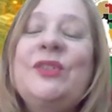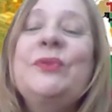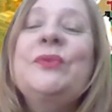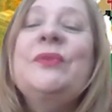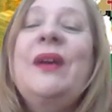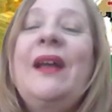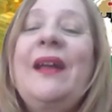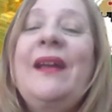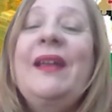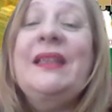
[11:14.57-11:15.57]
to
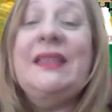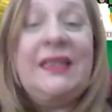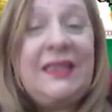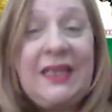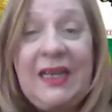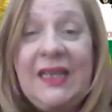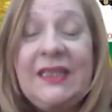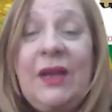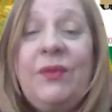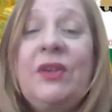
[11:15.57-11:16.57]

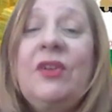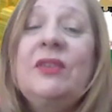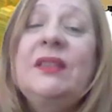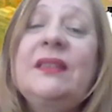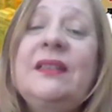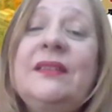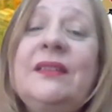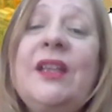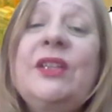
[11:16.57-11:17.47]
industrialize our continent,